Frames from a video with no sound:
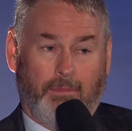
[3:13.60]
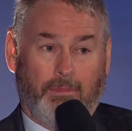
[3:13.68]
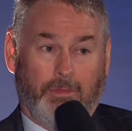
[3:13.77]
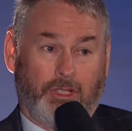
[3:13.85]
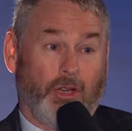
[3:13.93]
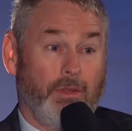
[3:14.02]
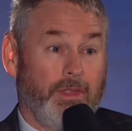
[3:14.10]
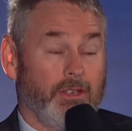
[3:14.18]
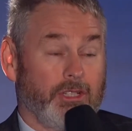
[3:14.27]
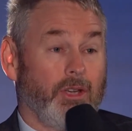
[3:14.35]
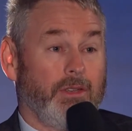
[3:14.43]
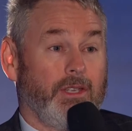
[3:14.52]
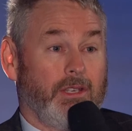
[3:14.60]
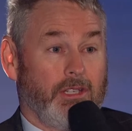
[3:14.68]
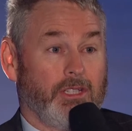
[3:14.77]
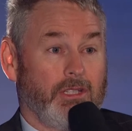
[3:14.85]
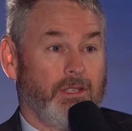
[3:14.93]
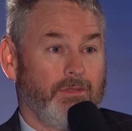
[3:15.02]
showed the
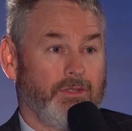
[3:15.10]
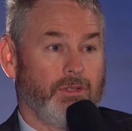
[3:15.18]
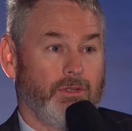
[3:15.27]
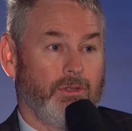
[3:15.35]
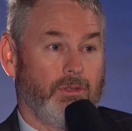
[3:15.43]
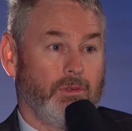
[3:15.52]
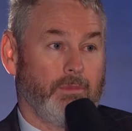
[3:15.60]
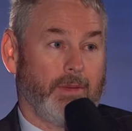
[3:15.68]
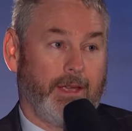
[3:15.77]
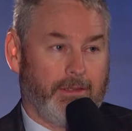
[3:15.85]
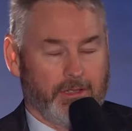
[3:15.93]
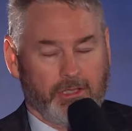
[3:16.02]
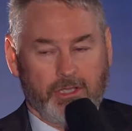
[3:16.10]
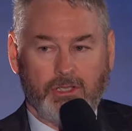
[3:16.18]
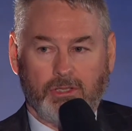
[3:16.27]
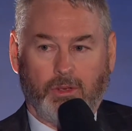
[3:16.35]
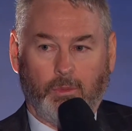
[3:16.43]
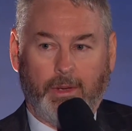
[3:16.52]
initiative to make the
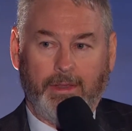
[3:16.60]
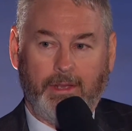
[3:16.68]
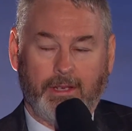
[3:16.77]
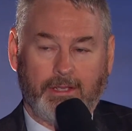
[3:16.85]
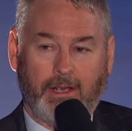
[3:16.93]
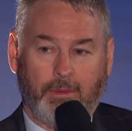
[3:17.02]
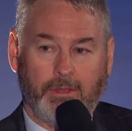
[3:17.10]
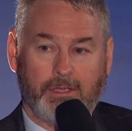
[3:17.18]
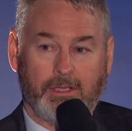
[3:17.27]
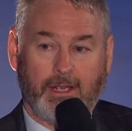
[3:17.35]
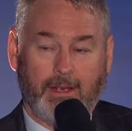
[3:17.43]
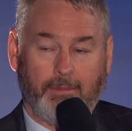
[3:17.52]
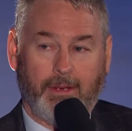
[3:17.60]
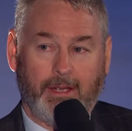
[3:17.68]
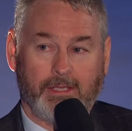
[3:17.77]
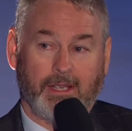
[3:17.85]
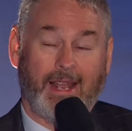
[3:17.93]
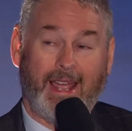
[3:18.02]
decisions on when the attack was to take
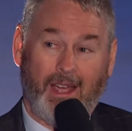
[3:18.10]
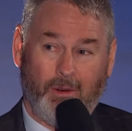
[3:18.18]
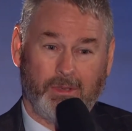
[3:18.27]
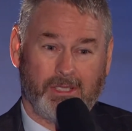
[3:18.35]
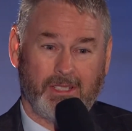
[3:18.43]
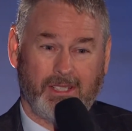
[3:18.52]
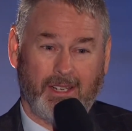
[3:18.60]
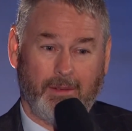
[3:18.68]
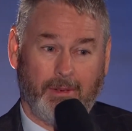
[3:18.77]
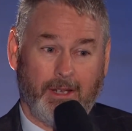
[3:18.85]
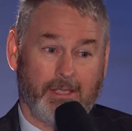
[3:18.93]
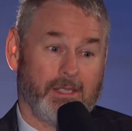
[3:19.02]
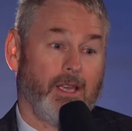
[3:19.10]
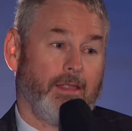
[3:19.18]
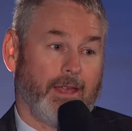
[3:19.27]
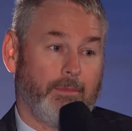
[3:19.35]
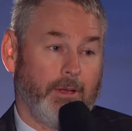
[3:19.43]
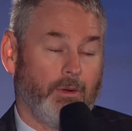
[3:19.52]
place and how it was to take place.
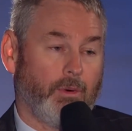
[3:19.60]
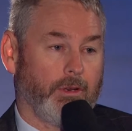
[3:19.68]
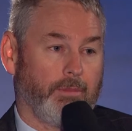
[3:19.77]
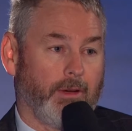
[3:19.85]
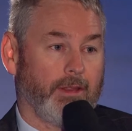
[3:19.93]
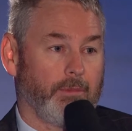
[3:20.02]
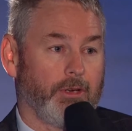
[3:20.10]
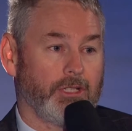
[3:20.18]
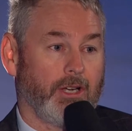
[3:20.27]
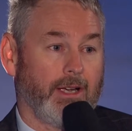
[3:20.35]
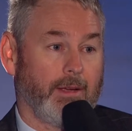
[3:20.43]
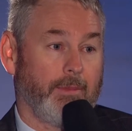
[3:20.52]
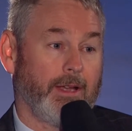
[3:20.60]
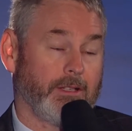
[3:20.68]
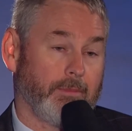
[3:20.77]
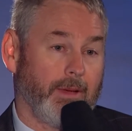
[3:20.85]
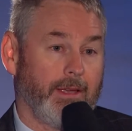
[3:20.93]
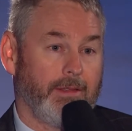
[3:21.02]
They'd been ordered by the British High Command to
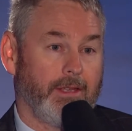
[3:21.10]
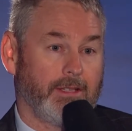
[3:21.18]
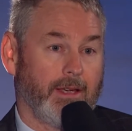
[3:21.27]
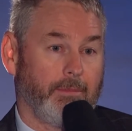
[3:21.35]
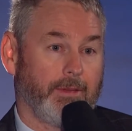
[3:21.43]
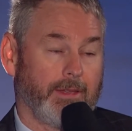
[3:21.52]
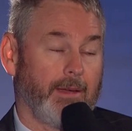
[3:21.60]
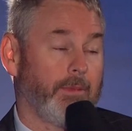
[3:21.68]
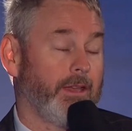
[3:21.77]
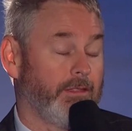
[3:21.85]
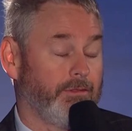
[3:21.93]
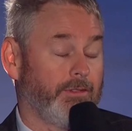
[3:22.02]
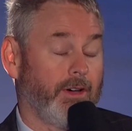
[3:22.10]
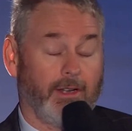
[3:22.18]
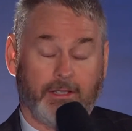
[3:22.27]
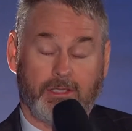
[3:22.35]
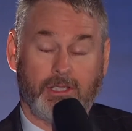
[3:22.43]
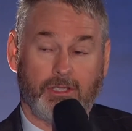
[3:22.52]
make the attack, but they made the
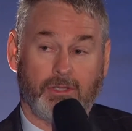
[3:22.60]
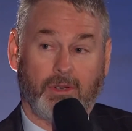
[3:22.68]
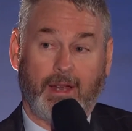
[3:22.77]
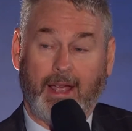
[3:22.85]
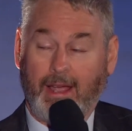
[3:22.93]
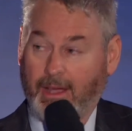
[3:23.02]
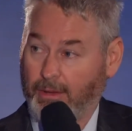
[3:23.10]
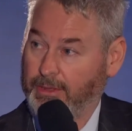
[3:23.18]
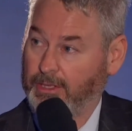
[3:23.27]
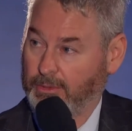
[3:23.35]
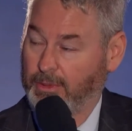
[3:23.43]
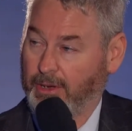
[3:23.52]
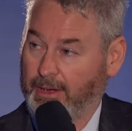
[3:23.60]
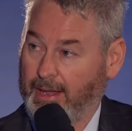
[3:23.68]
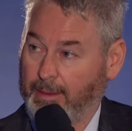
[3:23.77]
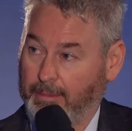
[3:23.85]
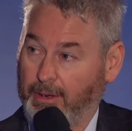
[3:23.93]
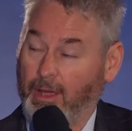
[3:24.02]
final decisions on how things were going to
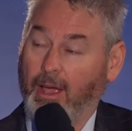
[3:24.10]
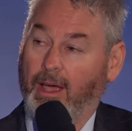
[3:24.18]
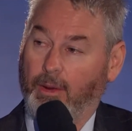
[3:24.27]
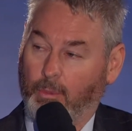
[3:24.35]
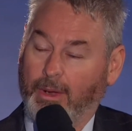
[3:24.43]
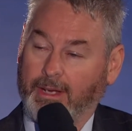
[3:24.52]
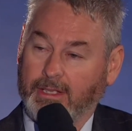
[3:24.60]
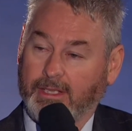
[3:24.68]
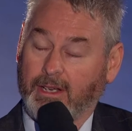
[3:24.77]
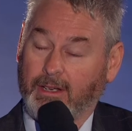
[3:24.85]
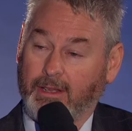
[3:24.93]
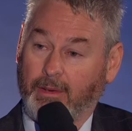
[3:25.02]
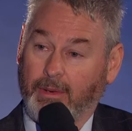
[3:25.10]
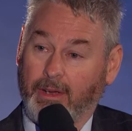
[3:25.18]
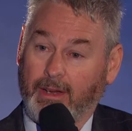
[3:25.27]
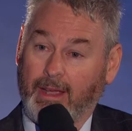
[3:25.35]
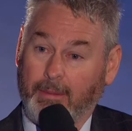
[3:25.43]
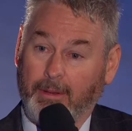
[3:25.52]
happen and when exactly they were going
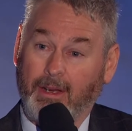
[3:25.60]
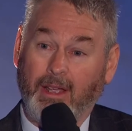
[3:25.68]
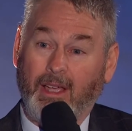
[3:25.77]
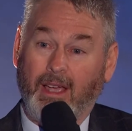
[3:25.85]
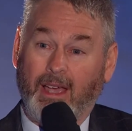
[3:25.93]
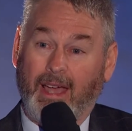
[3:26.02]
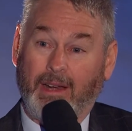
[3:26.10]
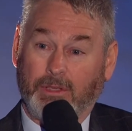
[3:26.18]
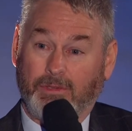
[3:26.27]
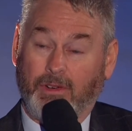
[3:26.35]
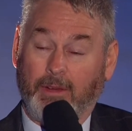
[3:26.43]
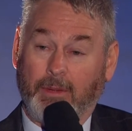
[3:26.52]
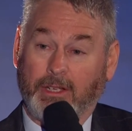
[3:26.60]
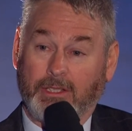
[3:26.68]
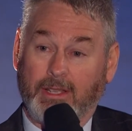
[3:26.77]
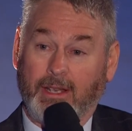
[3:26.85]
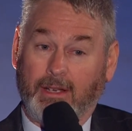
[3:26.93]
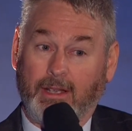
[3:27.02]
to happen. And it was very much
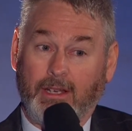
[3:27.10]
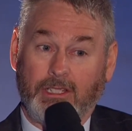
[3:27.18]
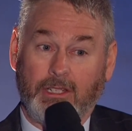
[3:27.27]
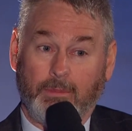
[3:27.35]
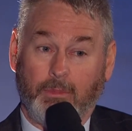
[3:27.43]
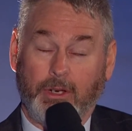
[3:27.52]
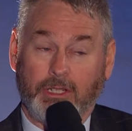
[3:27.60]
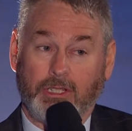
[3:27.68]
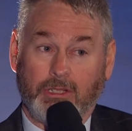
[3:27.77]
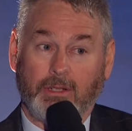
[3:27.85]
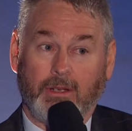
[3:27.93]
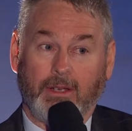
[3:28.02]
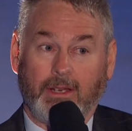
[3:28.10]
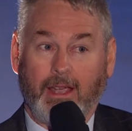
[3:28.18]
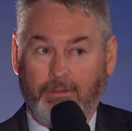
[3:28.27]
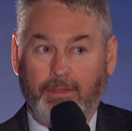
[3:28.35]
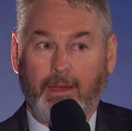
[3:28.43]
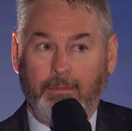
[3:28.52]
their leadership which
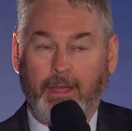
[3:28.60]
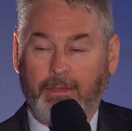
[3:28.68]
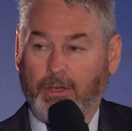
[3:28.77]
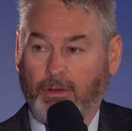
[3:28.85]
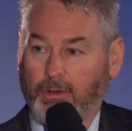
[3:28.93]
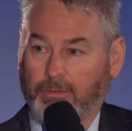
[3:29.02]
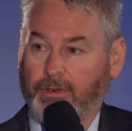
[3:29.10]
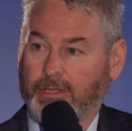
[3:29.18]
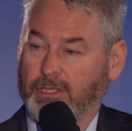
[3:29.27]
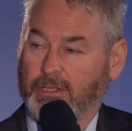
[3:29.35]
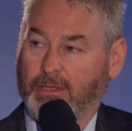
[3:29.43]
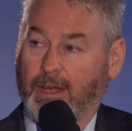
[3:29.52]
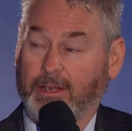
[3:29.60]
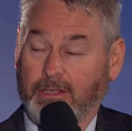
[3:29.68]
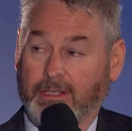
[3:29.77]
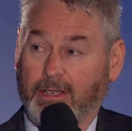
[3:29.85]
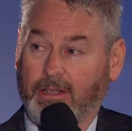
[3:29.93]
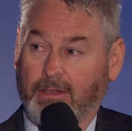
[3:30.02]
gave their men the confidence to
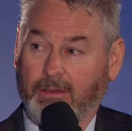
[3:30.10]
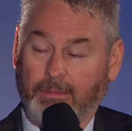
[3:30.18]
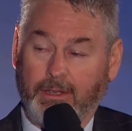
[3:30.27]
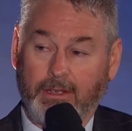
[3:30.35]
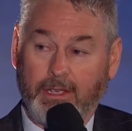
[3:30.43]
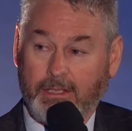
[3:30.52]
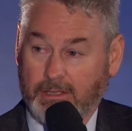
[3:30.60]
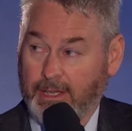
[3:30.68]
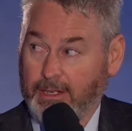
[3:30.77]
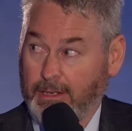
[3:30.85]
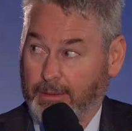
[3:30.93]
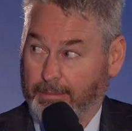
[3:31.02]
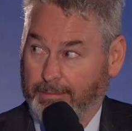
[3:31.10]
undertake the deeds they did.